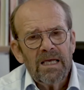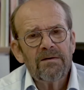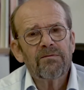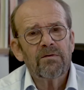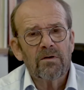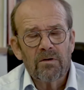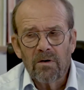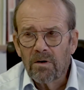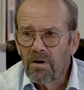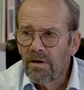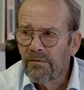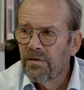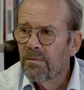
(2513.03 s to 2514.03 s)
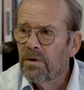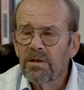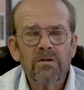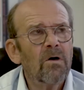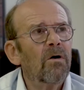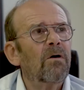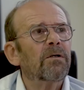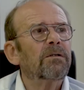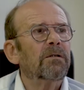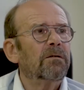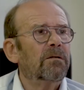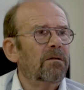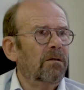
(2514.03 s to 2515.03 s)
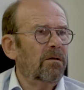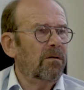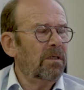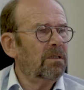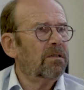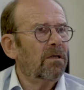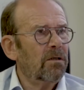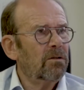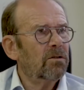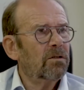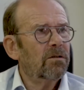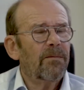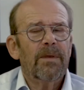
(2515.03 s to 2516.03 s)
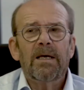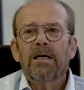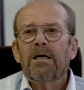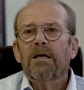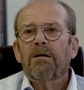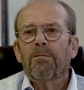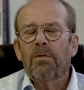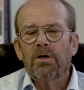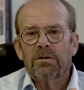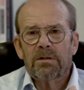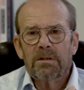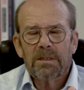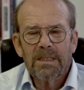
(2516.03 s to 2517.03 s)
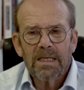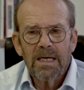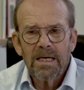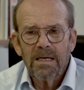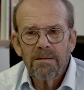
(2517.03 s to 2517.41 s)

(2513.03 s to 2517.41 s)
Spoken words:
Even the government-ordered research must